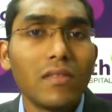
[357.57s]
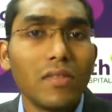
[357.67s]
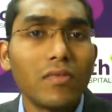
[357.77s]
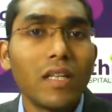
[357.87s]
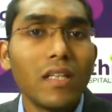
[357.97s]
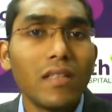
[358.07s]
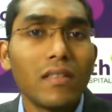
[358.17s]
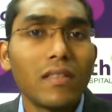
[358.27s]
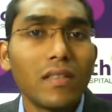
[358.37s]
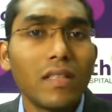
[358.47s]
usually
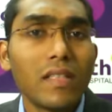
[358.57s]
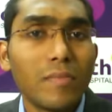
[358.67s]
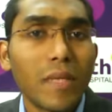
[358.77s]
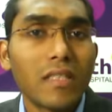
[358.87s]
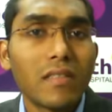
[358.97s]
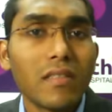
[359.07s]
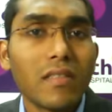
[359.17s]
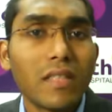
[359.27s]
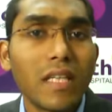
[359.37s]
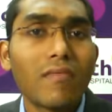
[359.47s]
these patients
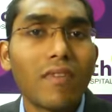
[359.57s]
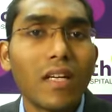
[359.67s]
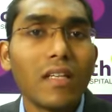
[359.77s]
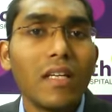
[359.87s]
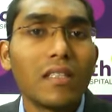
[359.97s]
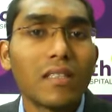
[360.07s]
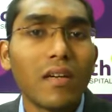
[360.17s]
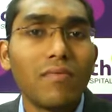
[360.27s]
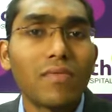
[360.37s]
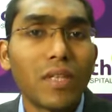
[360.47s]
they require
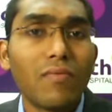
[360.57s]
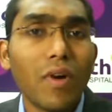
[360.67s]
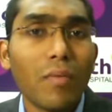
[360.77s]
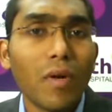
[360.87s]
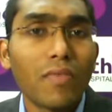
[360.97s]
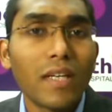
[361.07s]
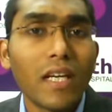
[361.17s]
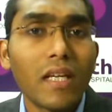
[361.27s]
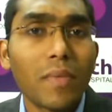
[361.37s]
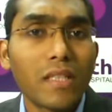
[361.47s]
some form of
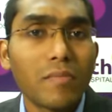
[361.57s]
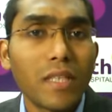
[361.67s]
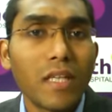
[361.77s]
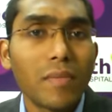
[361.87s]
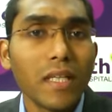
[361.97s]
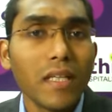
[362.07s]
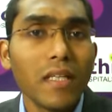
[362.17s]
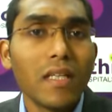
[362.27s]
renal replacement therapy,